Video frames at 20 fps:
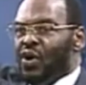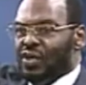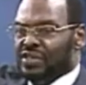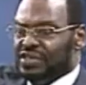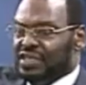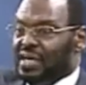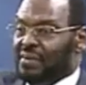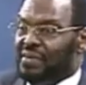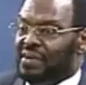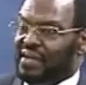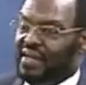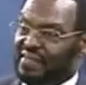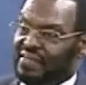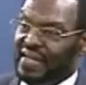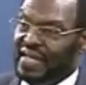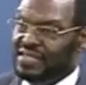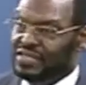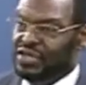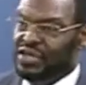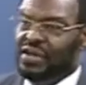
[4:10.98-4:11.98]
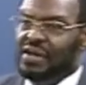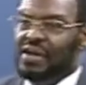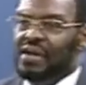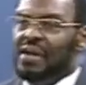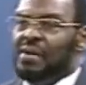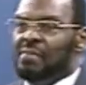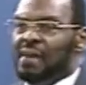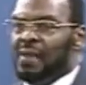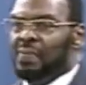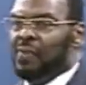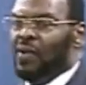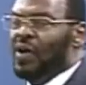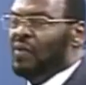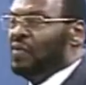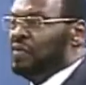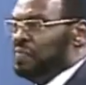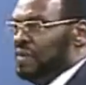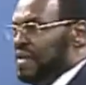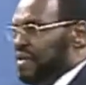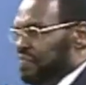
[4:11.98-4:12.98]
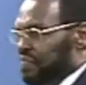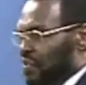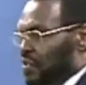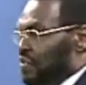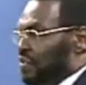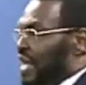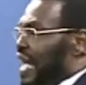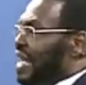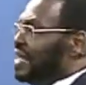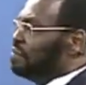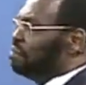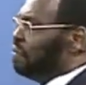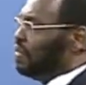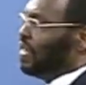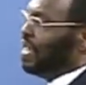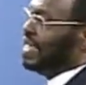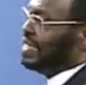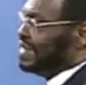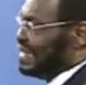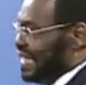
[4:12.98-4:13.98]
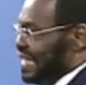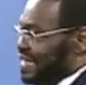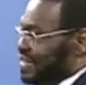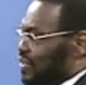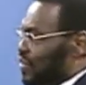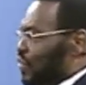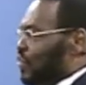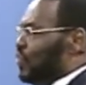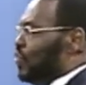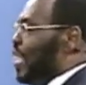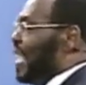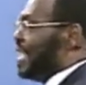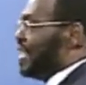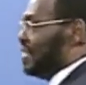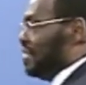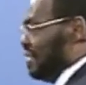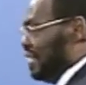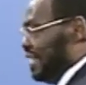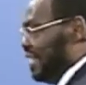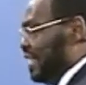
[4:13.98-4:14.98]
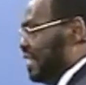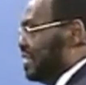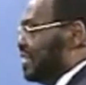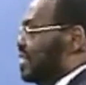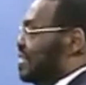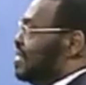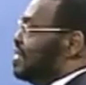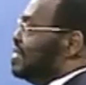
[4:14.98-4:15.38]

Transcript: or something of that nature? My point would be if you're not plugged in correctly,